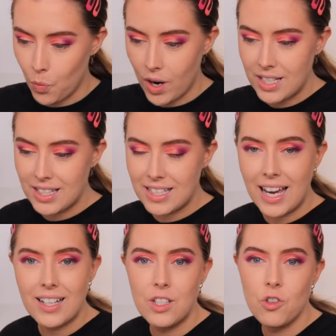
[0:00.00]
Why is the
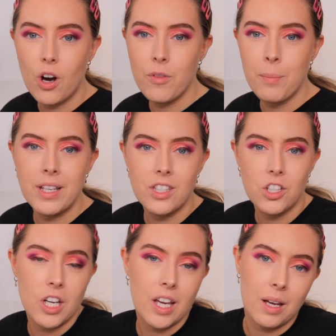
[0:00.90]
taxi driver
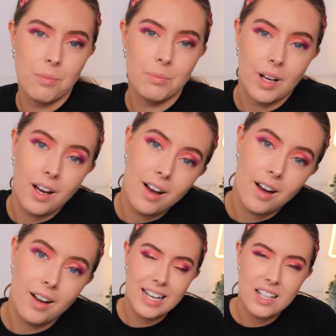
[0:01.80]
messaging him?
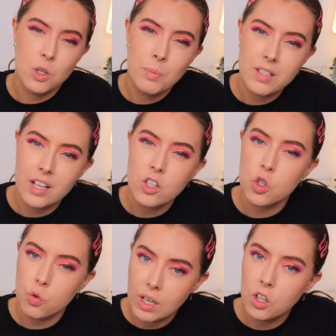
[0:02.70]
Uh-huh. It's almost like
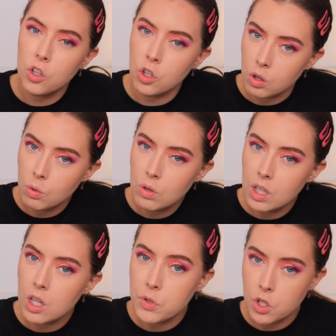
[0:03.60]
Shrien knew
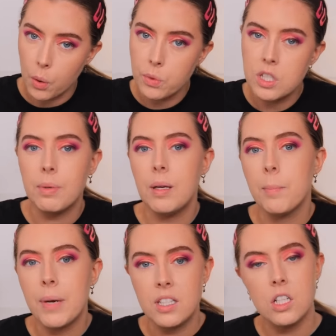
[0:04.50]
that there was going to be a
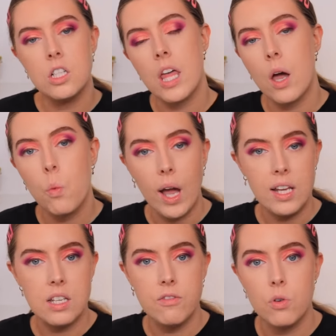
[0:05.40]
message there
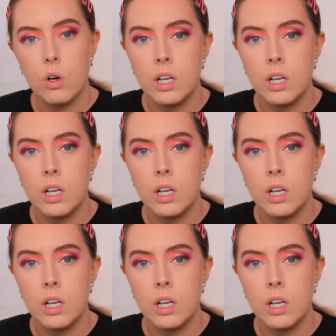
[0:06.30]
waiting for